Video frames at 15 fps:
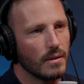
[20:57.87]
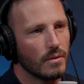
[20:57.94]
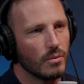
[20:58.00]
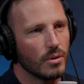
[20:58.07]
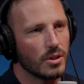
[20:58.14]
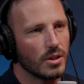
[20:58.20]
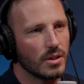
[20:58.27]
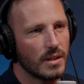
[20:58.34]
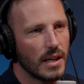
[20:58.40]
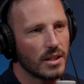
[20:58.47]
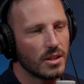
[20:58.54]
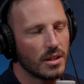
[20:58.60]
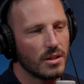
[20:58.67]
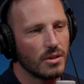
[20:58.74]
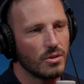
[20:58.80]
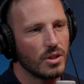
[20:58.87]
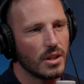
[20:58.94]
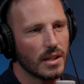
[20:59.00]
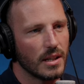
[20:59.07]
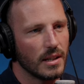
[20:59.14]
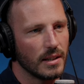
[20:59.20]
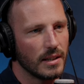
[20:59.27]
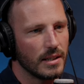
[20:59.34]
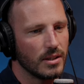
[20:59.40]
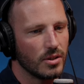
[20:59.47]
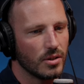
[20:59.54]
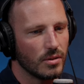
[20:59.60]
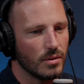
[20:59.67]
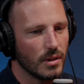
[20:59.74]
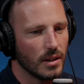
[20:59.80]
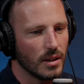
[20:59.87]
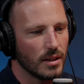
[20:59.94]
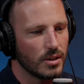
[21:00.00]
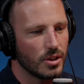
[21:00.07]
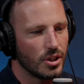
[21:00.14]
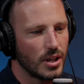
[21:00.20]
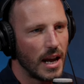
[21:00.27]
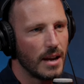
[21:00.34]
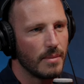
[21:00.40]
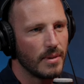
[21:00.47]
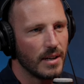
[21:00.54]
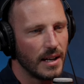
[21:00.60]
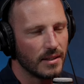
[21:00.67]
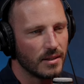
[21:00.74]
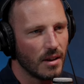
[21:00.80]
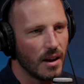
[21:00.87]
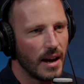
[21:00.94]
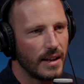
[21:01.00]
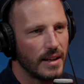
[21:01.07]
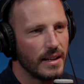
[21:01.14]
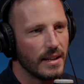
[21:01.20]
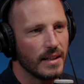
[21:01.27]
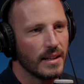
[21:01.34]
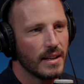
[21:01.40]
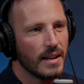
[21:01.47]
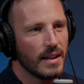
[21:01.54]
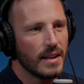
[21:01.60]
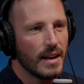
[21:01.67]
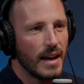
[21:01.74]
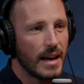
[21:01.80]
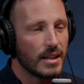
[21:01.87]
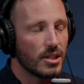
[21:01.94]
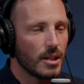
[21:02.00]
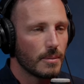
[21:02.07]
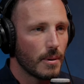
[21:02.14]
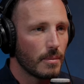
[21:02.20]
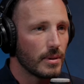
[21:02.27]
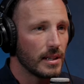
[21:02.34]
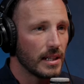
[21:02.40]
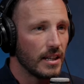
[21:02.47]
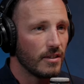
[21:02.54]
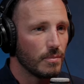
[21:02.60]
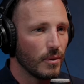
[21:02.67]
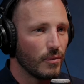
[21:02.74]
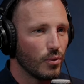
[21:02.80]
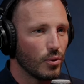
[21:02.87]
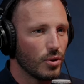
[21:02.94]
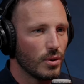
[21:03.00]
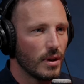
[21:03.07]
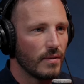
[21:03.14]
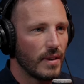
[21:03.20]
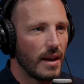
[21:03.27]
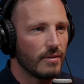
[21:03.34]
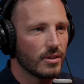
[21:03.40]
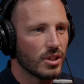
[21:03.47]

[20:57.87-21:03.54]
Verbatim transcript: which is actually usually going to lead to a lot of shame and anxiety, and actually they probably leave before you ever have a